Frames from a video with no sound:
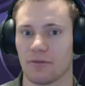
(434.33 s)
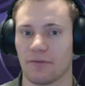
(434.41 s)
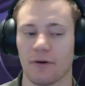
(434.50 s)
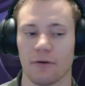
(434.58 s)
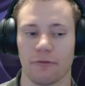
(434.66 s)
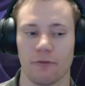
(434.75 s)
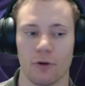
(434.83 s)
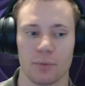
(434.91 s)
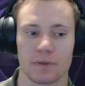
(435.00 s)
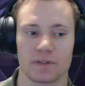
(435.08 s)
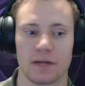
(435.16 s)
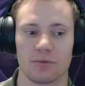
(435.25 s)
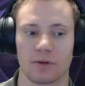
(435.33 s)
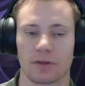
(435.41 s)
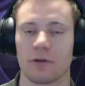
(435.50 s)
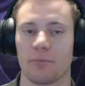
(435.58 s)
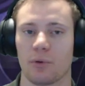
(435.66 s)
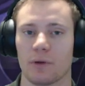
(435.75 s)
4% with
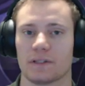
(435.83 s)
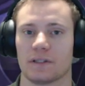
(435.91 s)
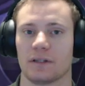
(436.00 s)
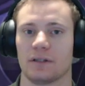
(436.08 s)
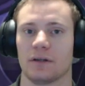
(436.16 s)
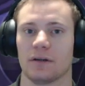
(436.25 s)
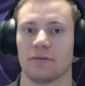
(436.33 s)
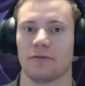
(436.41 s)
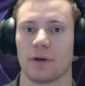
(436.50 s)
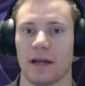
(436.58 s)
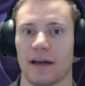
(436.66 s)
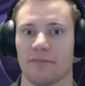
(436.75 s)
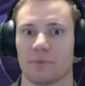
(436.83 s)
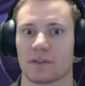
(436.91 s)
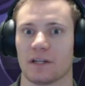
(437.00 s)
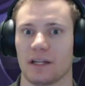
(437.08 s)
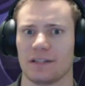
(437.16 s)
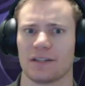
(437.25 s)
3 points in here,
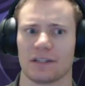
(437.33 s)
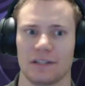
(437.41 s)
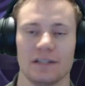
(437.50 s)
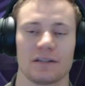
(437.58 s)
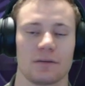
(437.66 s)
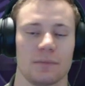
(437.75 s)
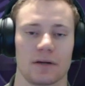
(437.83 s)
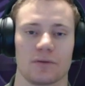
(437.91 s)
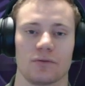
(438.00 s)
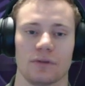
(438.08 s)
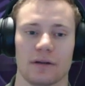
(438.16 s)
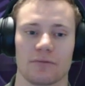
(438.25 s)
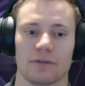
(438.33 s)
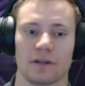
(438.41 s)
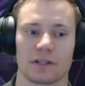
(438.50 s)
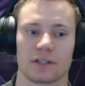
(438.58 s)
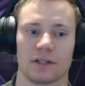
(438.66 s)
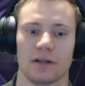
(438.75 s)
4.5% is a decent amount of cooldown
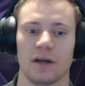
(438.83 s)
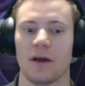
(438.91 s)
reduction,